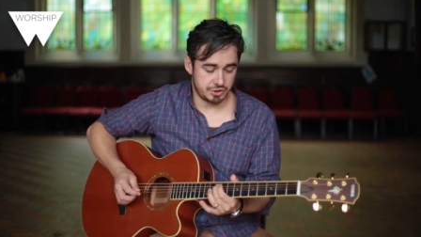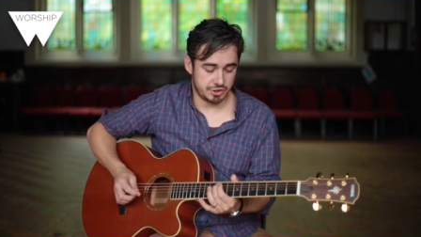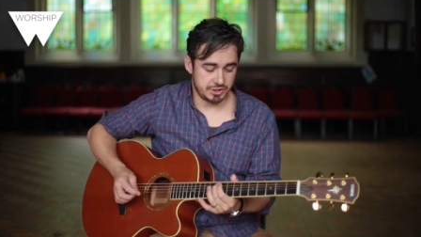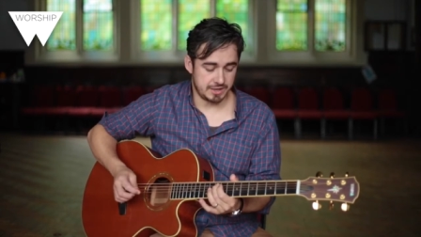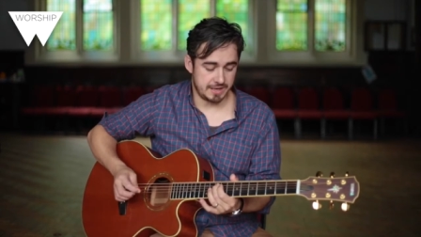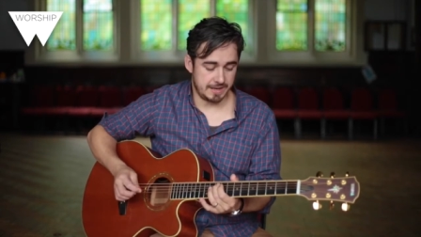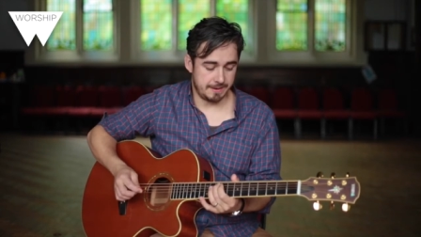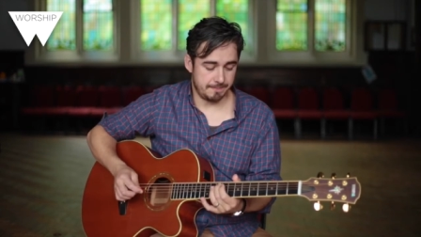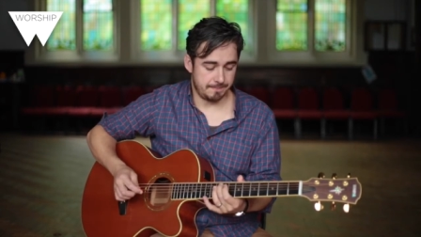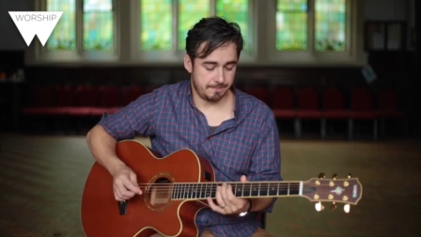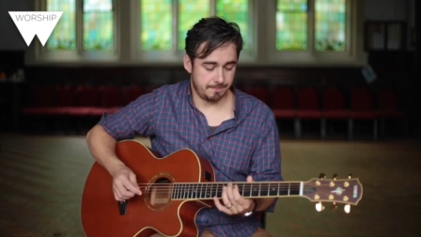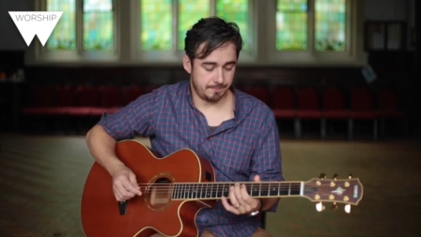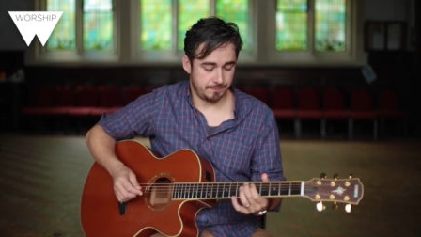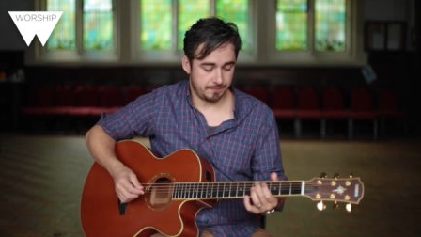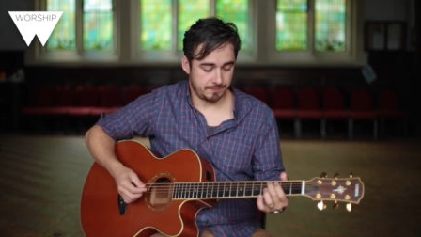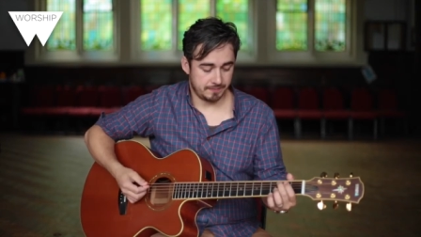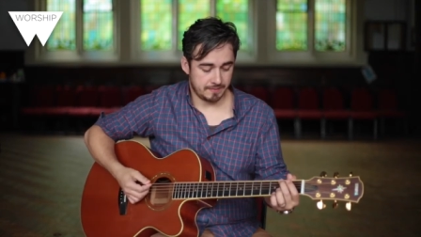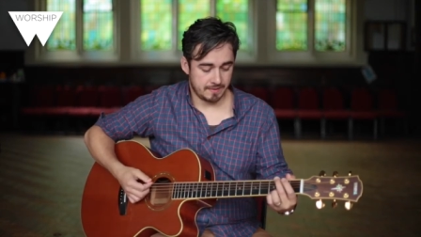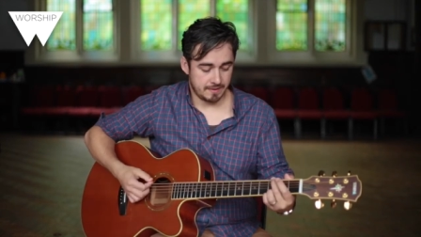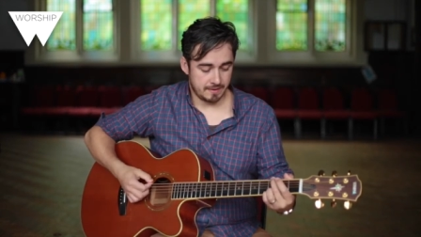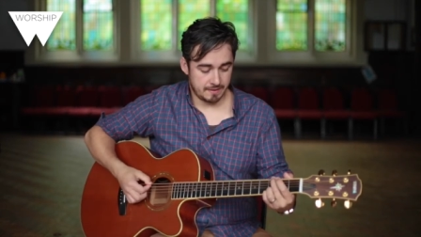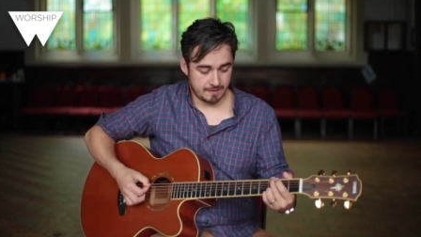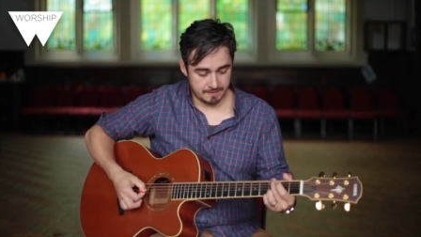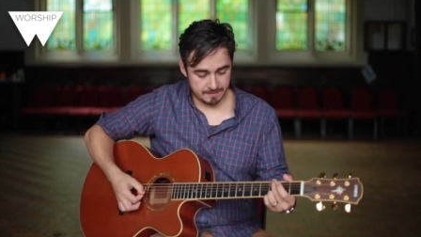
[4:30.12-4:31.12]
G.
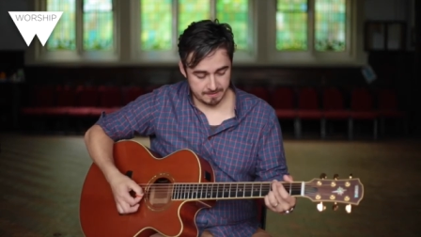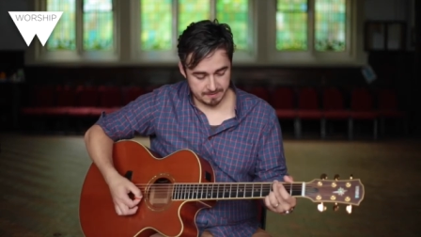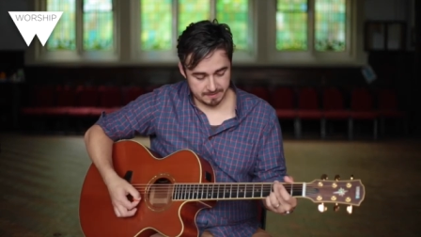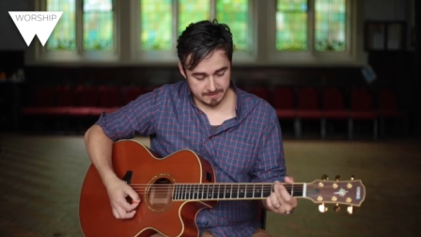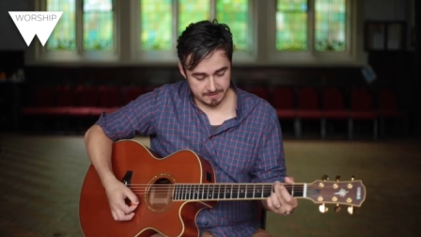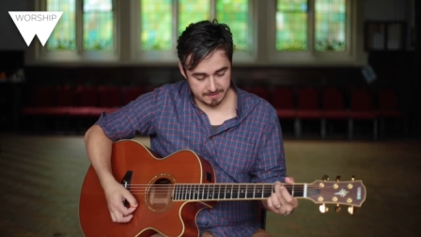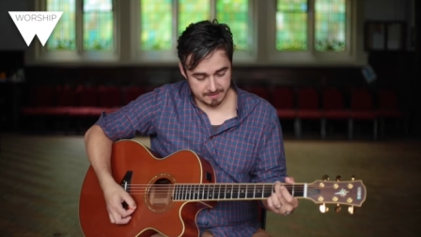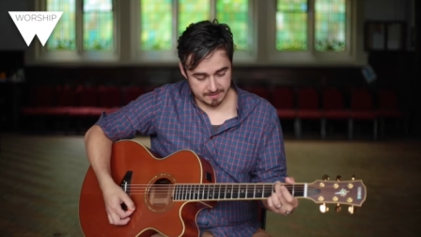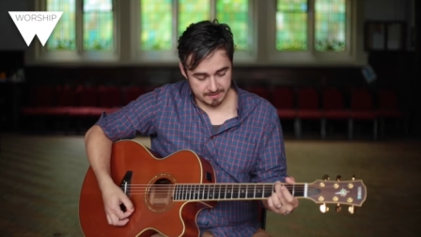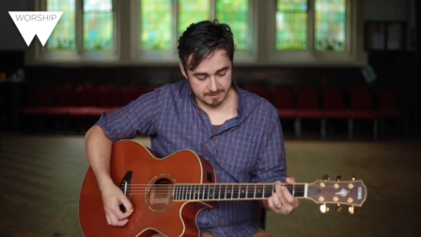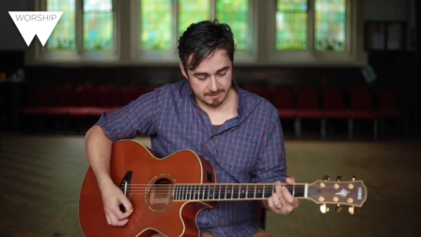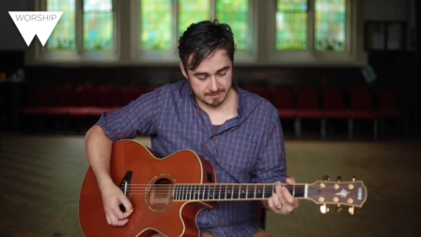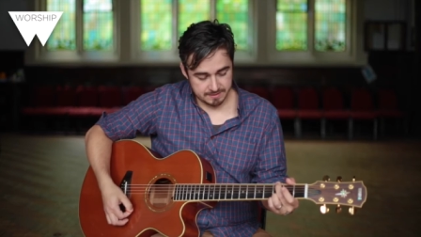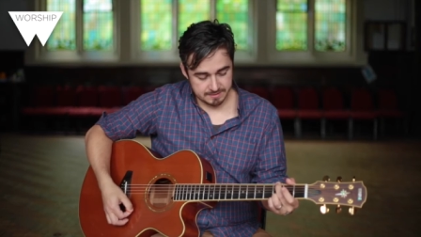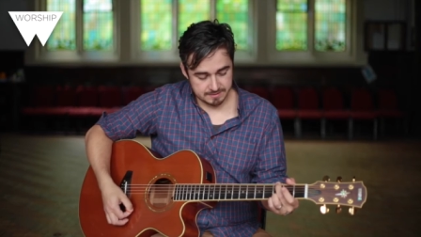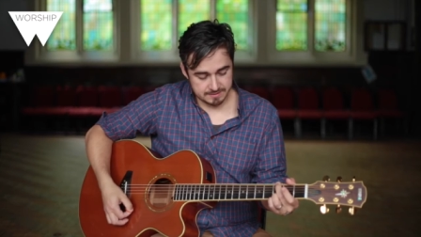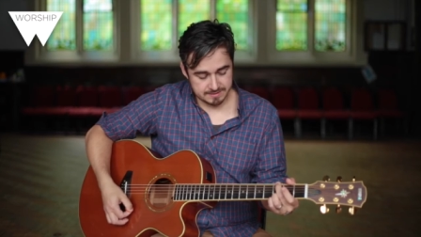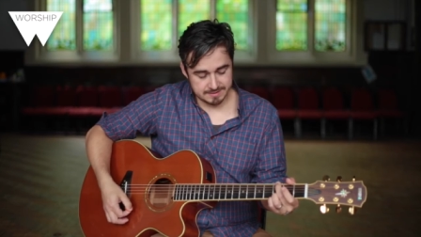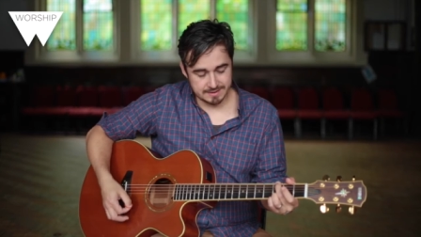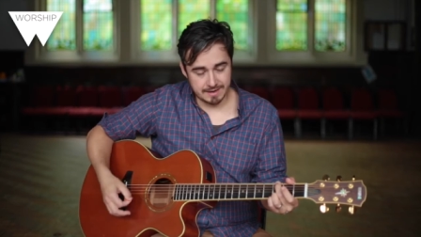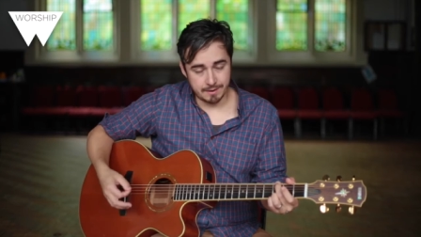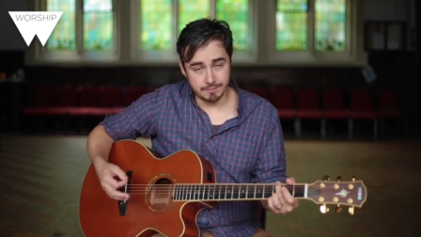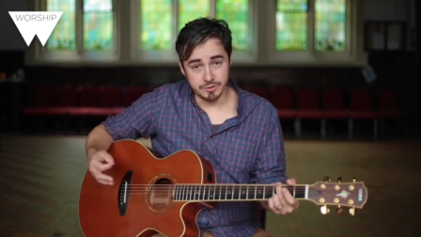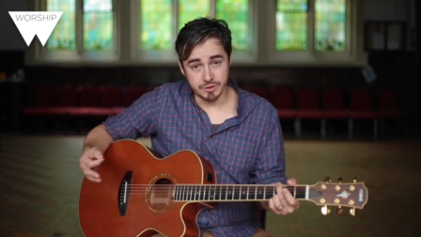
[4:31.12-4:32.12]
So
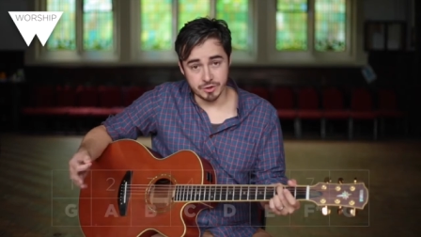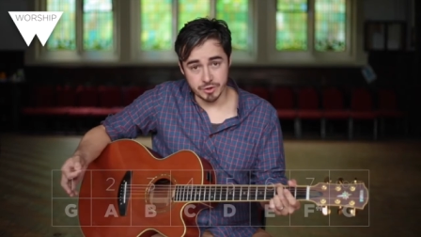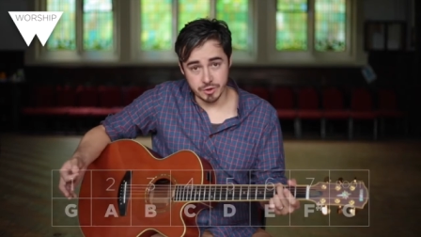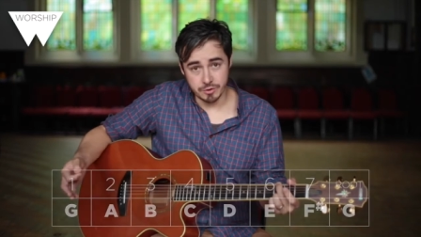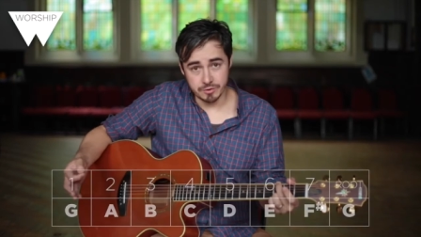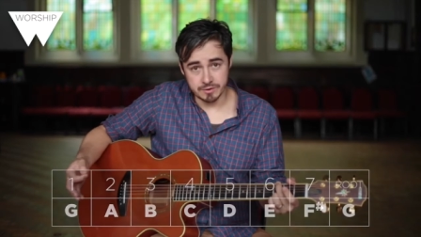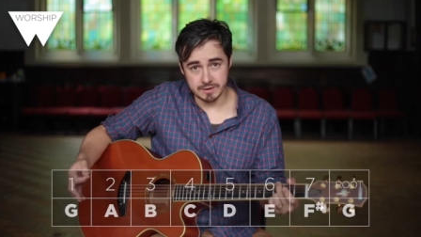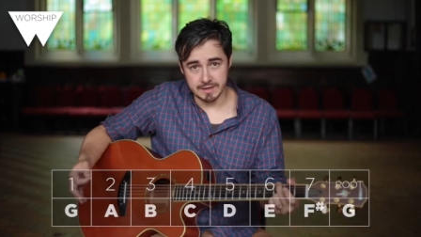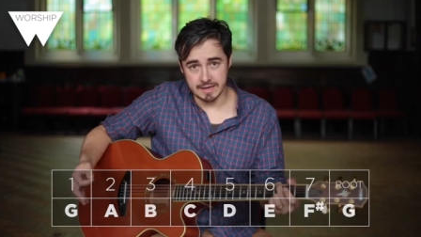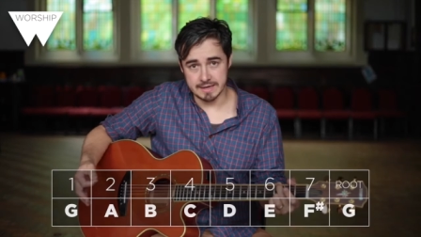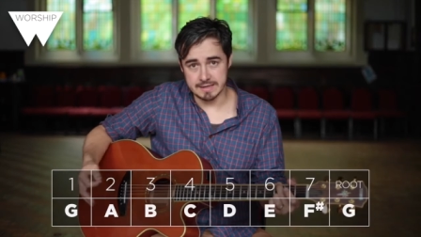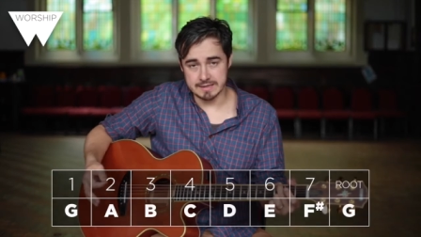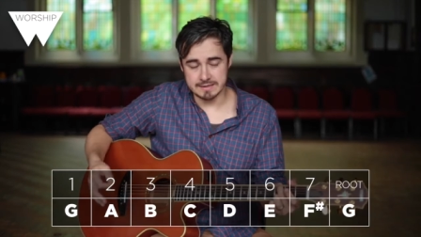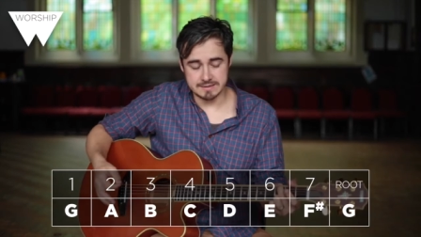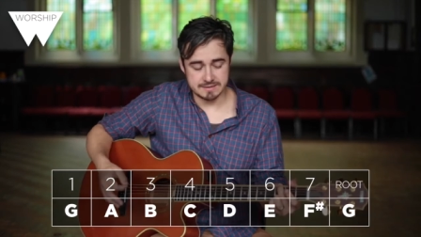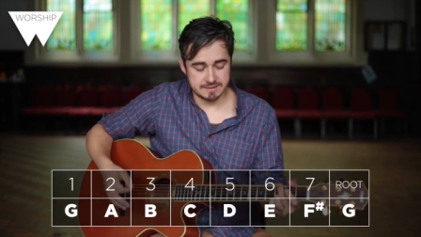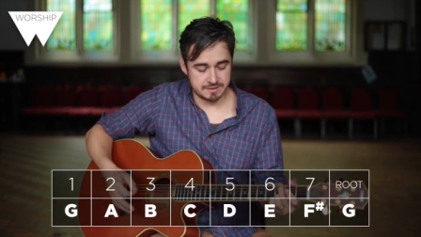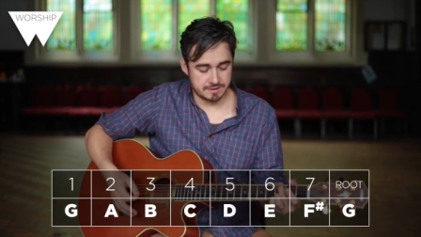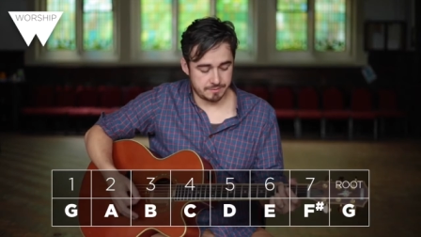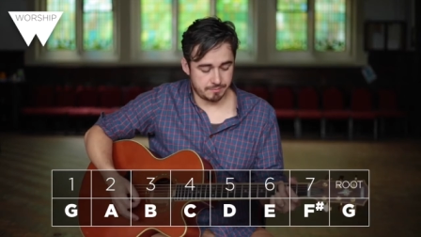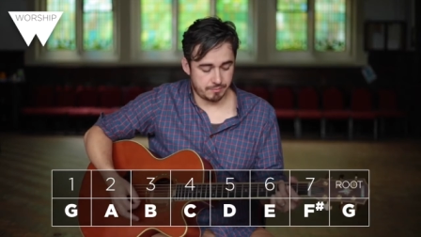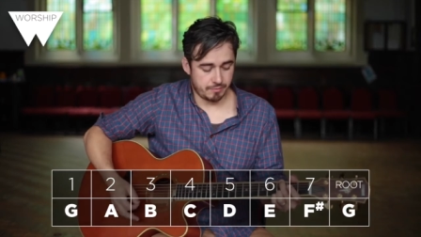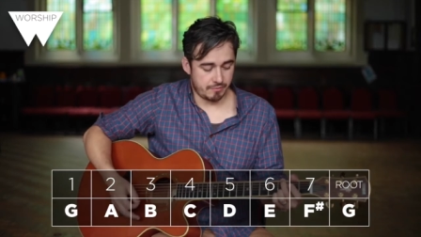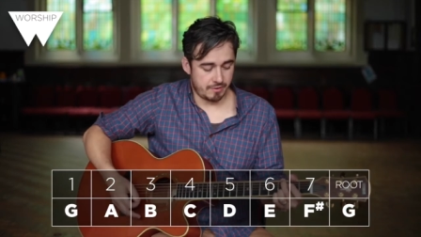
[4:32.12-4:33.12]
now in the new key, this is
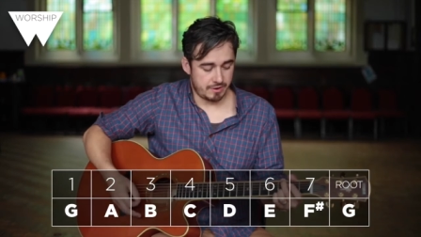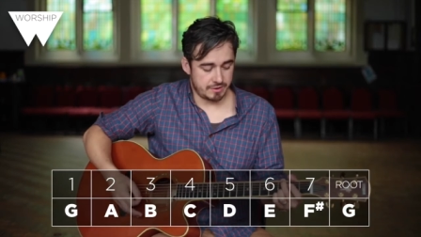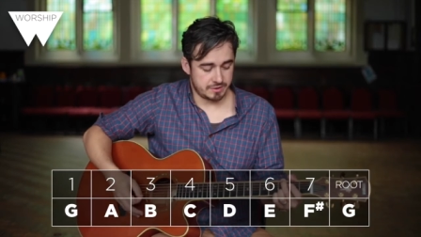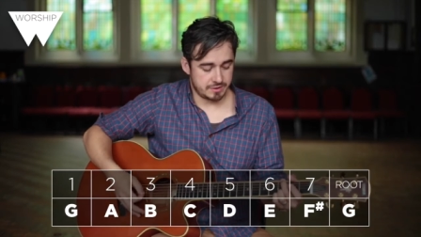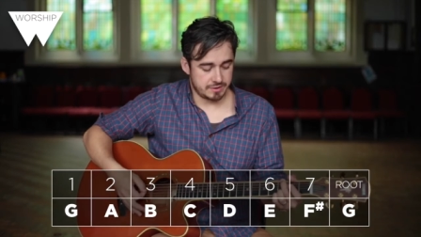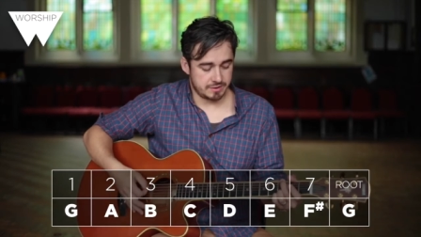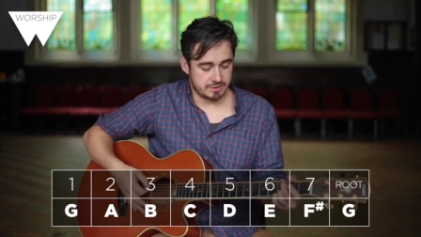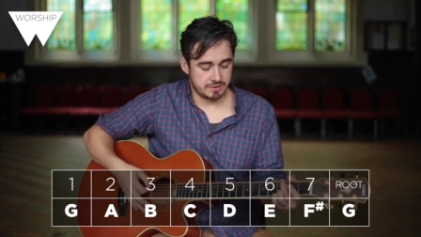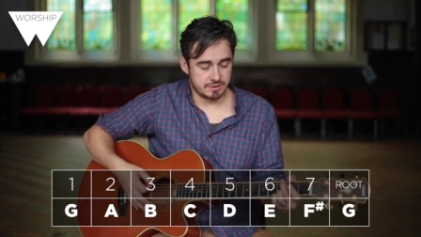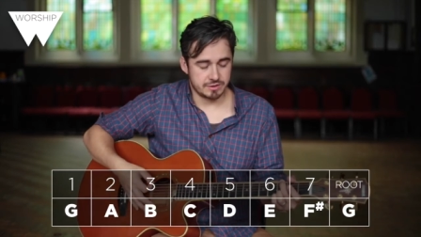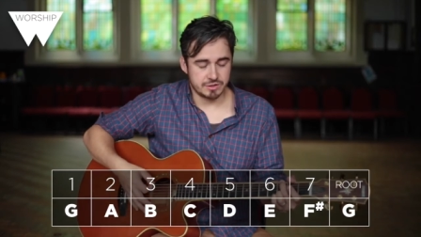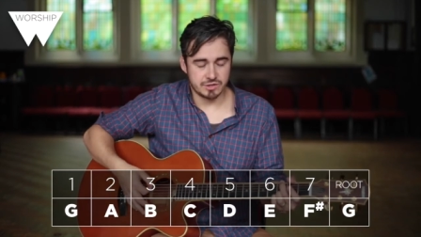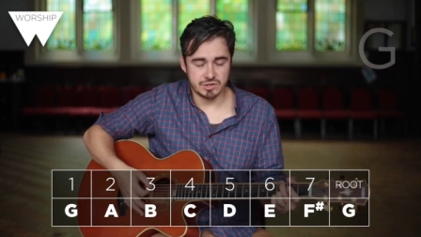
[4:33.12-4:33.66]
the progression.